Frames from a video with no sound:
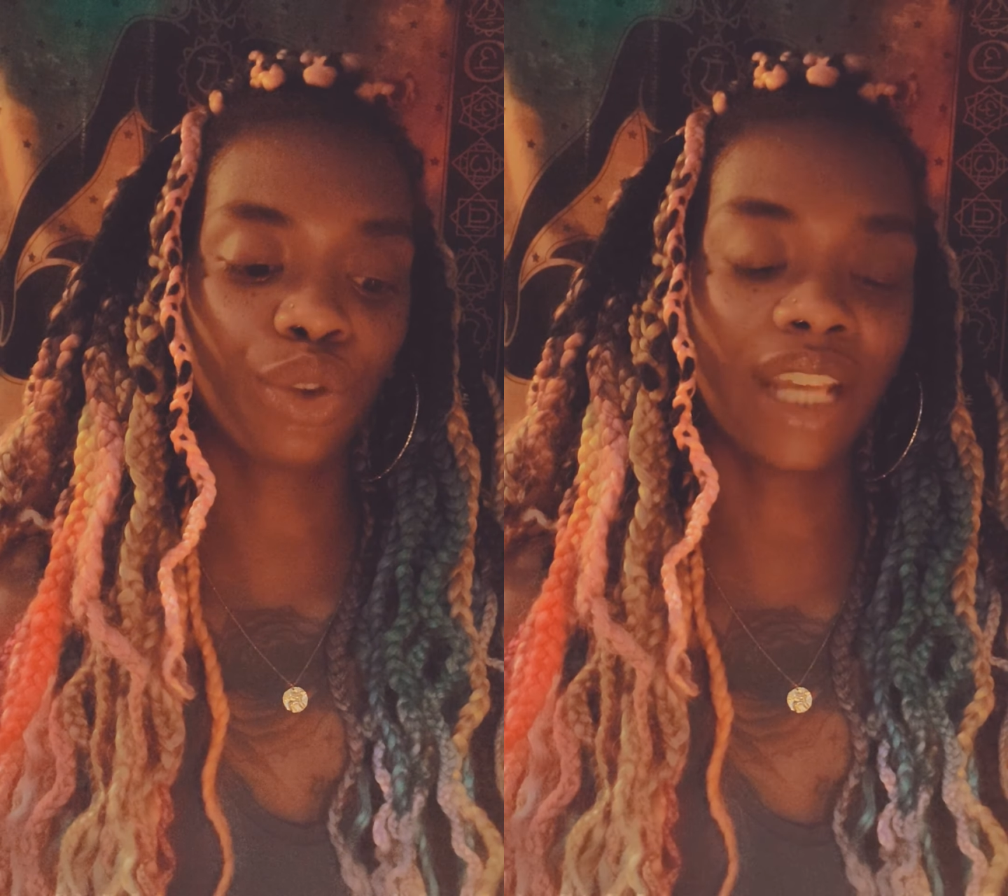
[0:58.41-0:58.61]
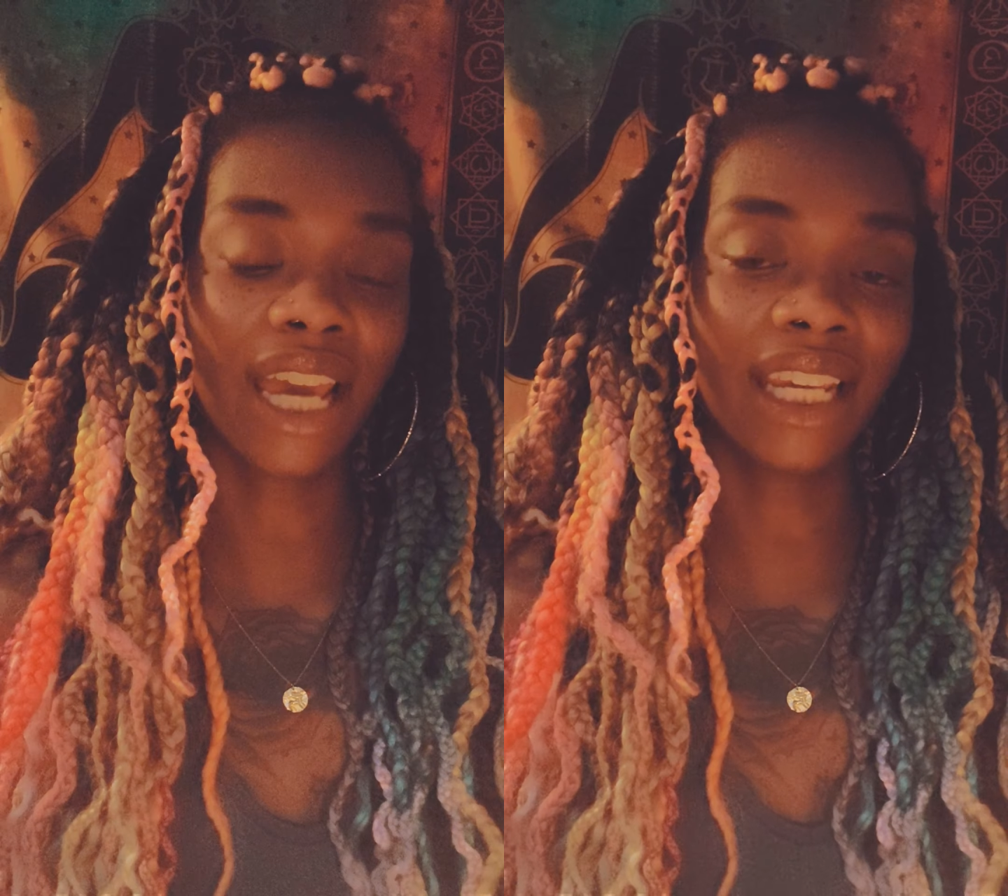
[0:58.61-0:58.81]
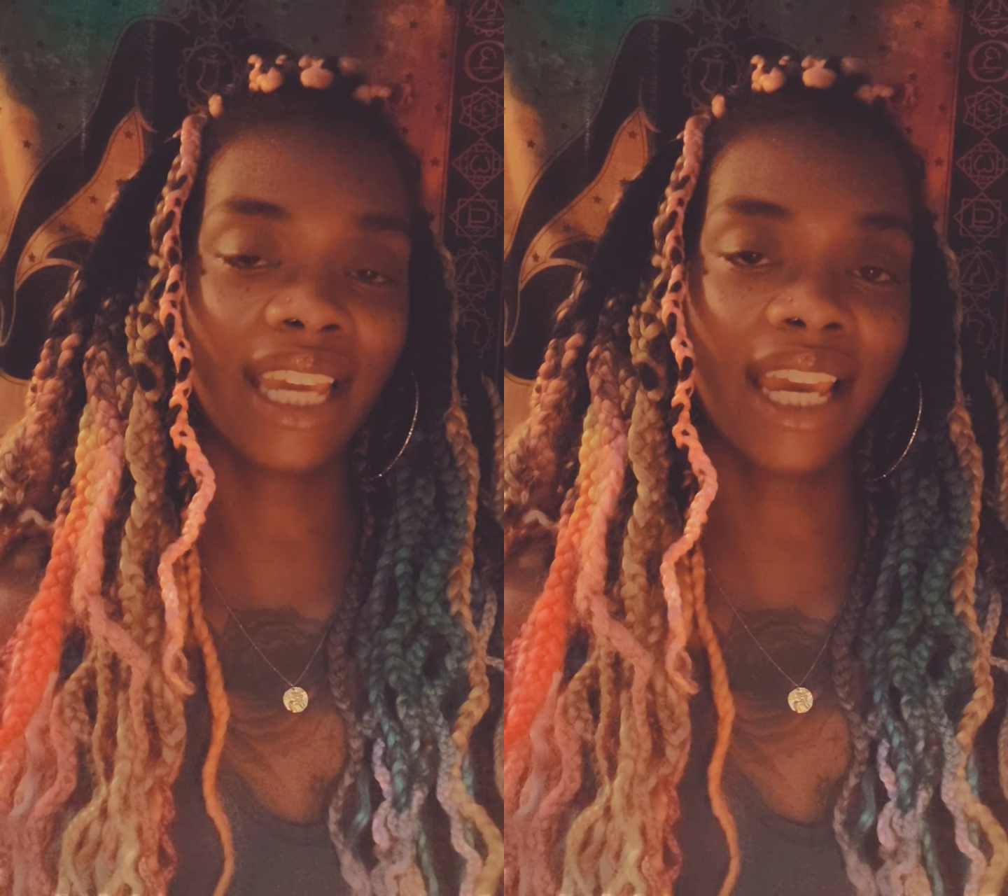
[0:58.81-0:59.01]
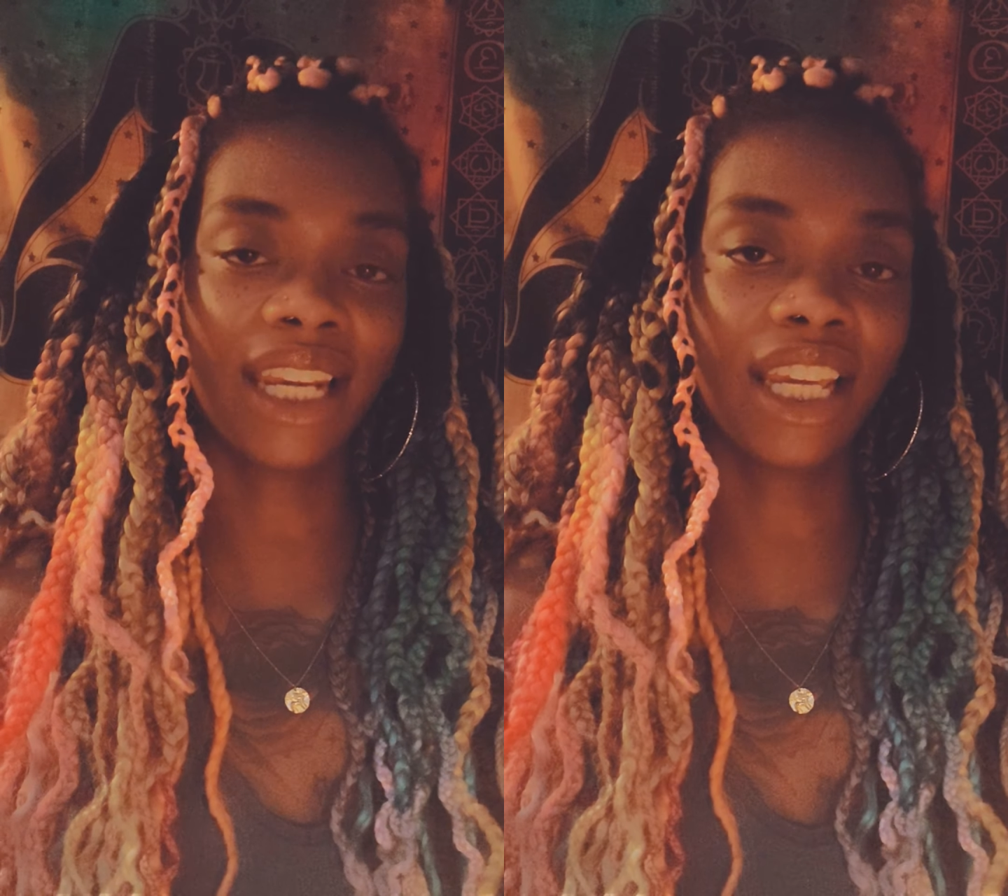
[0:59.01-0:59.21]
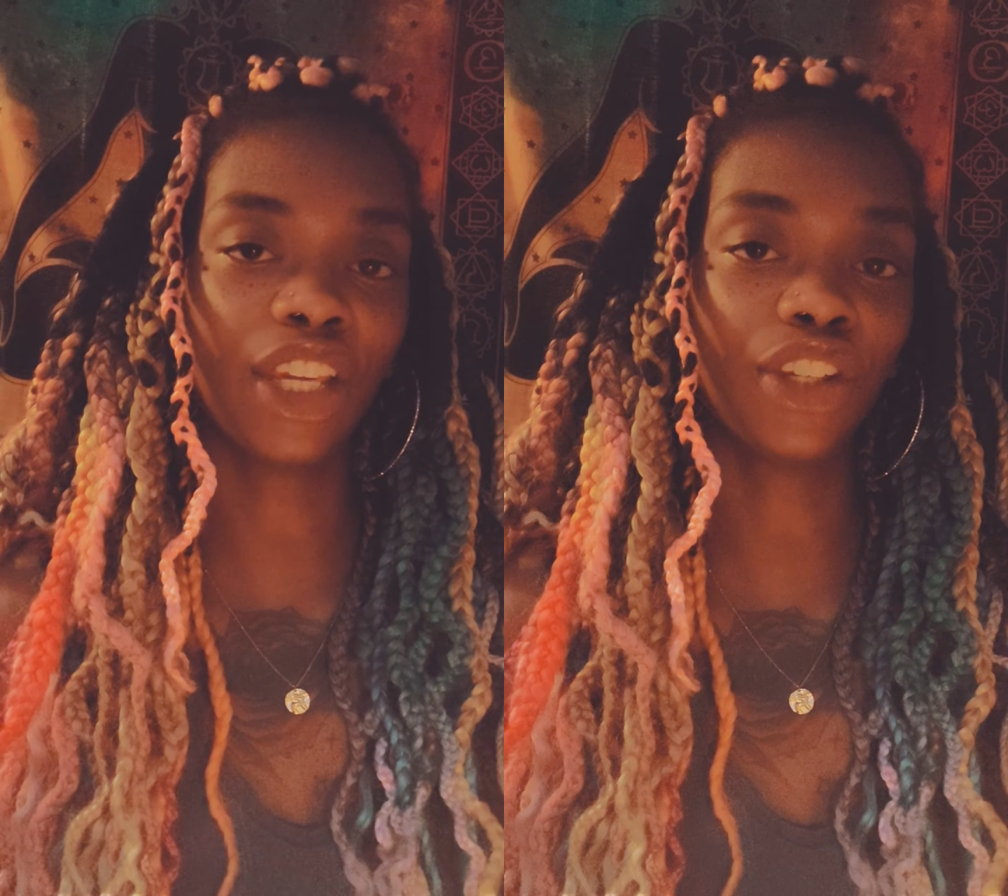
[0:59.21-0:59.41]

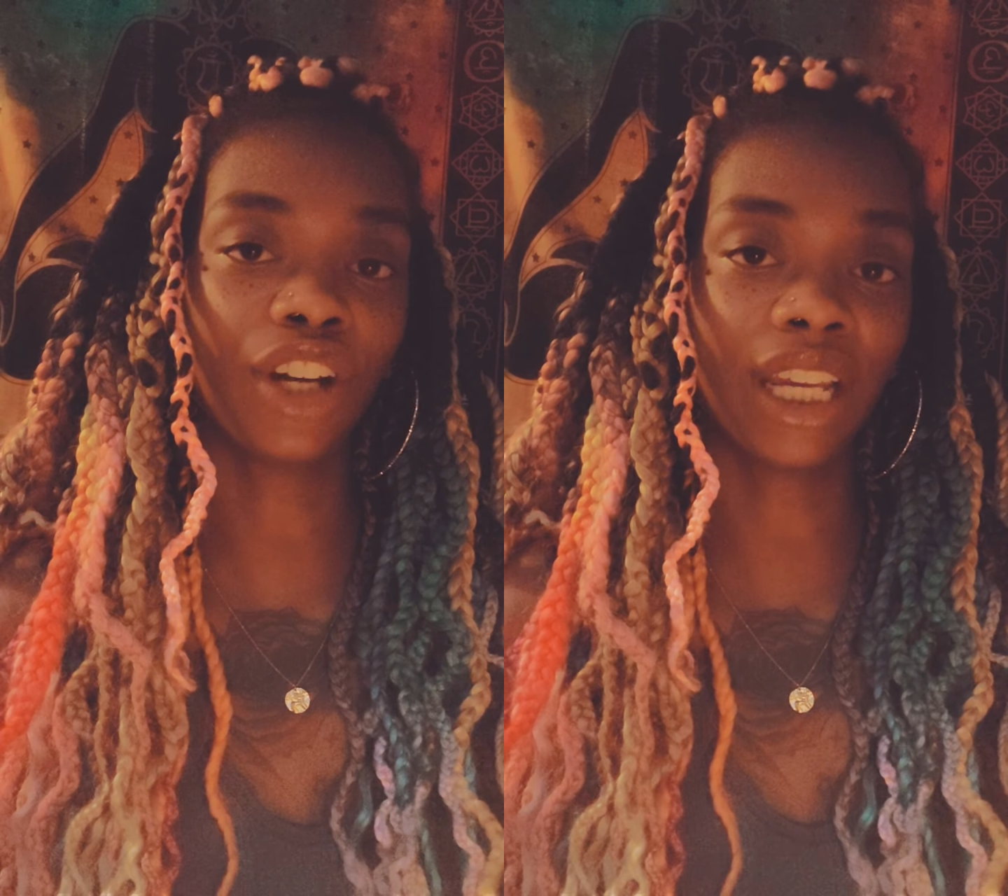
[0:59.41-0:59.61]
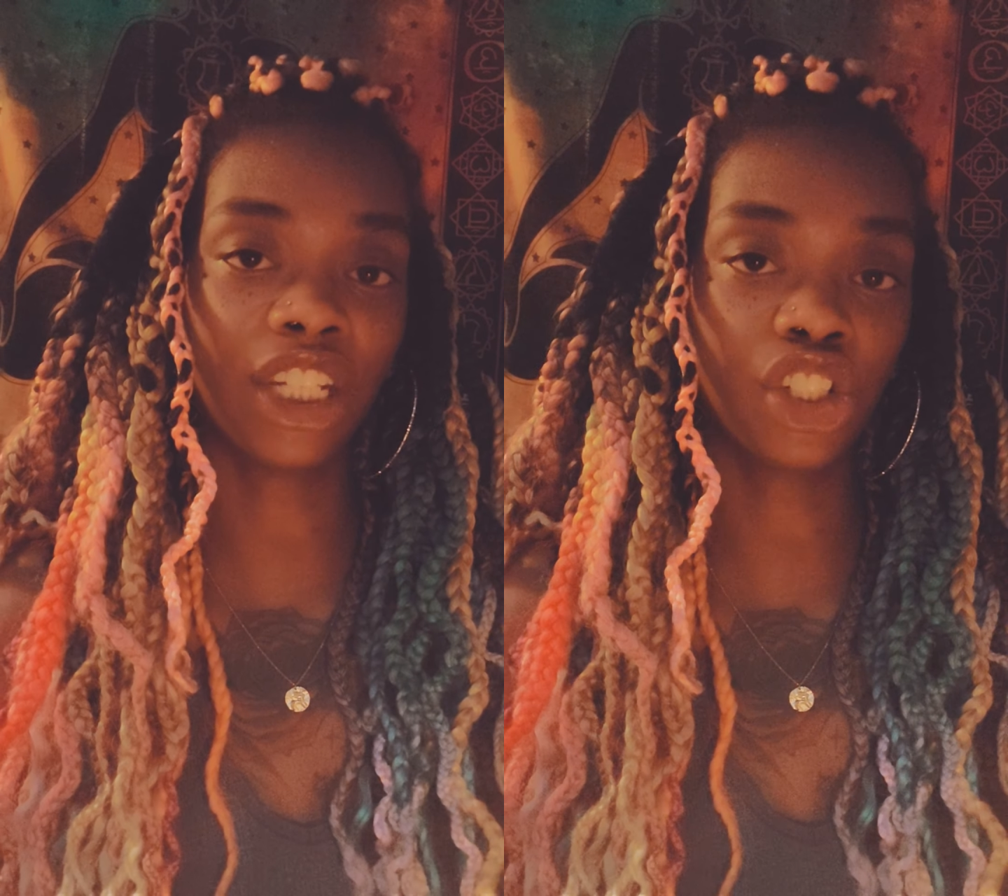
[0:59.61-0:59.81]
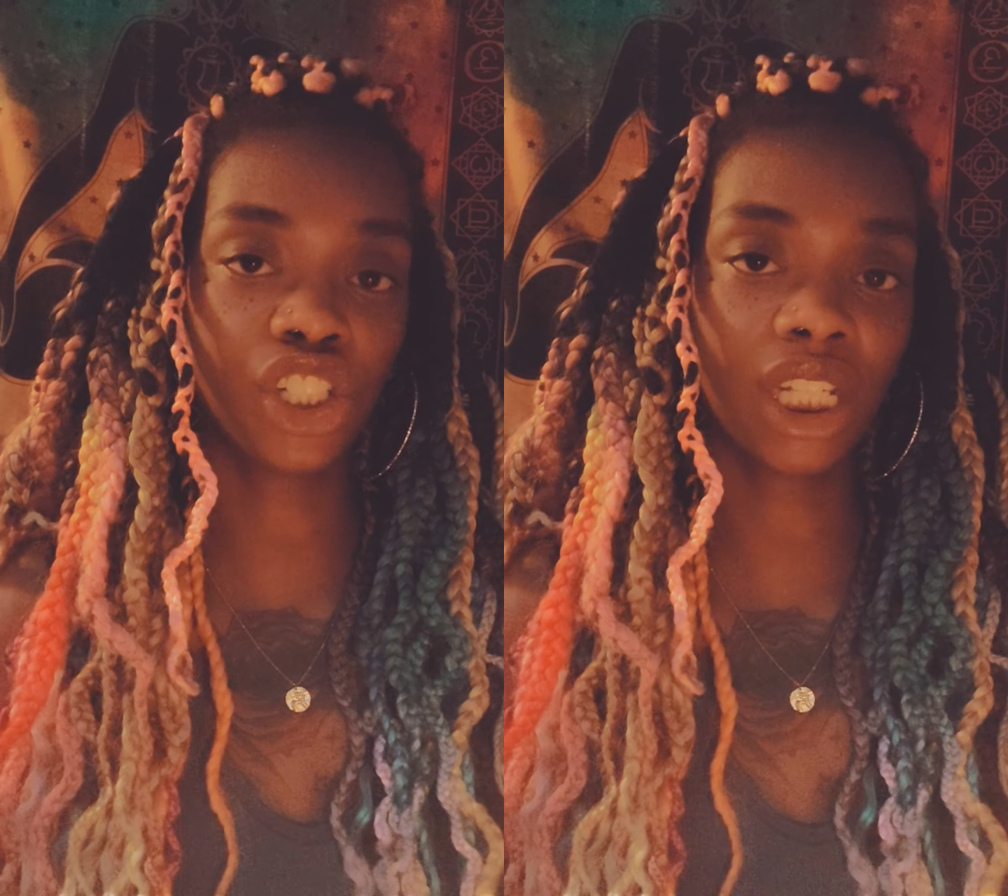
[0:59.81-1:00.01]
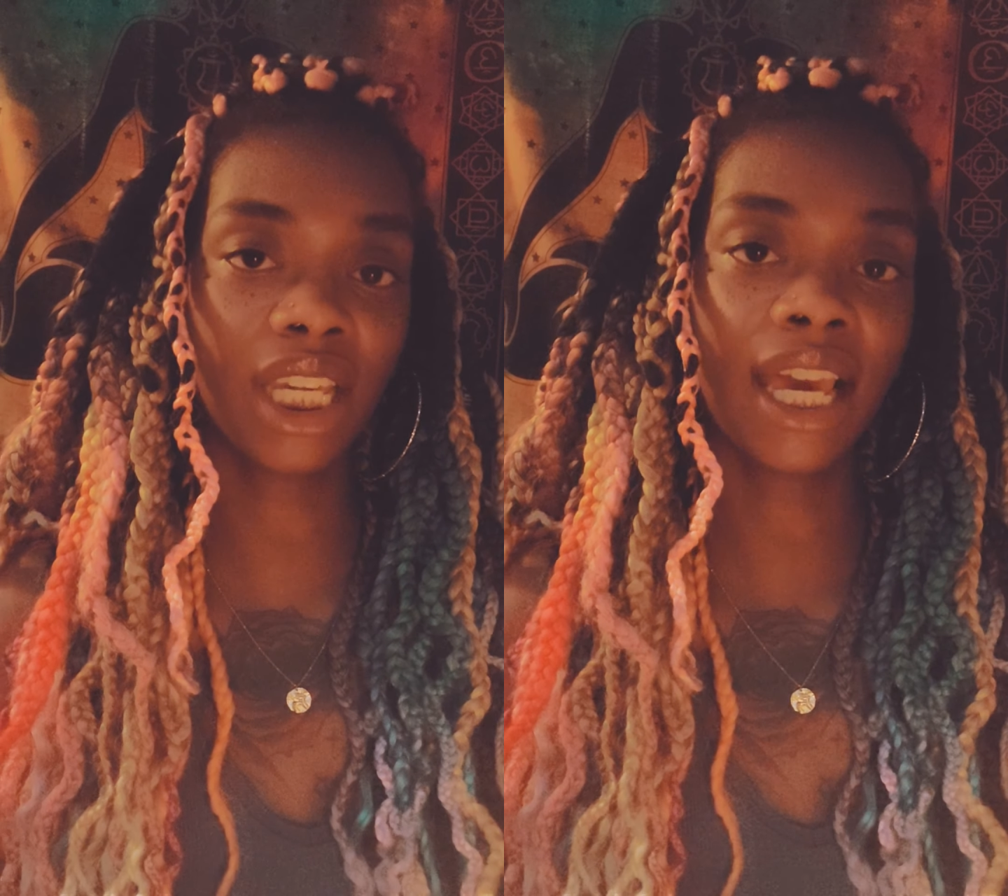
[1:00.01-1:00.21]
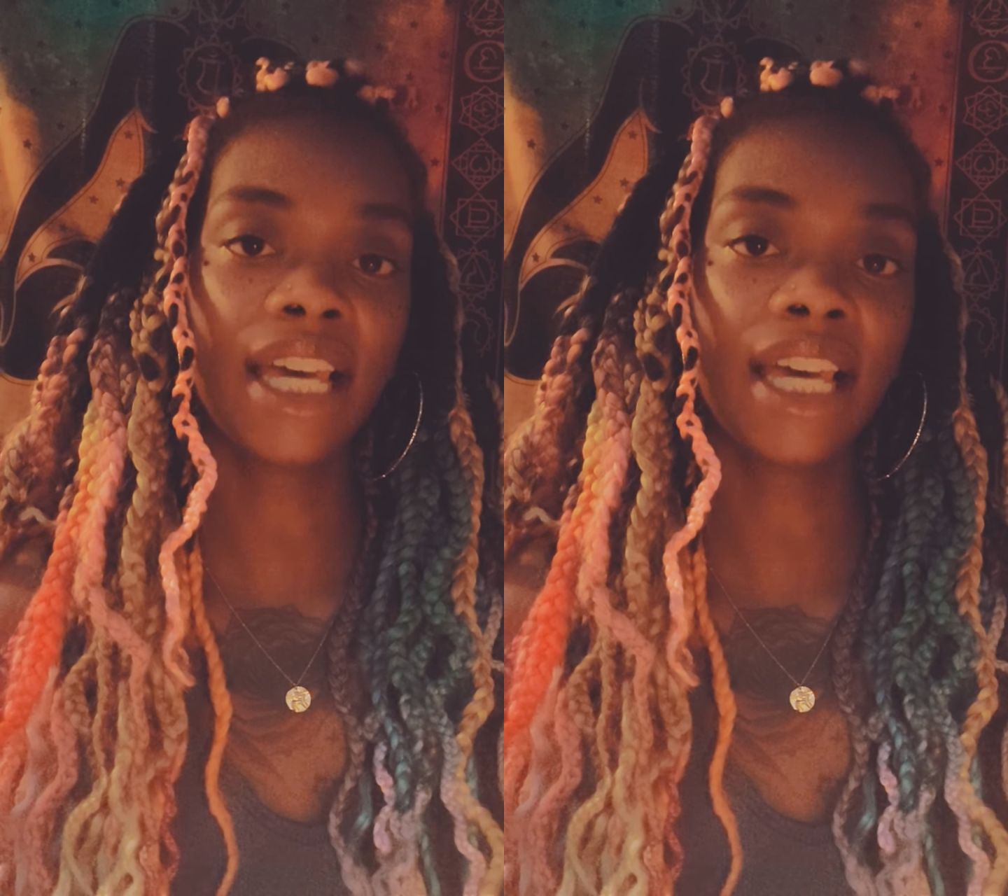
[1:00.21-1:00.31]
dedicating your energy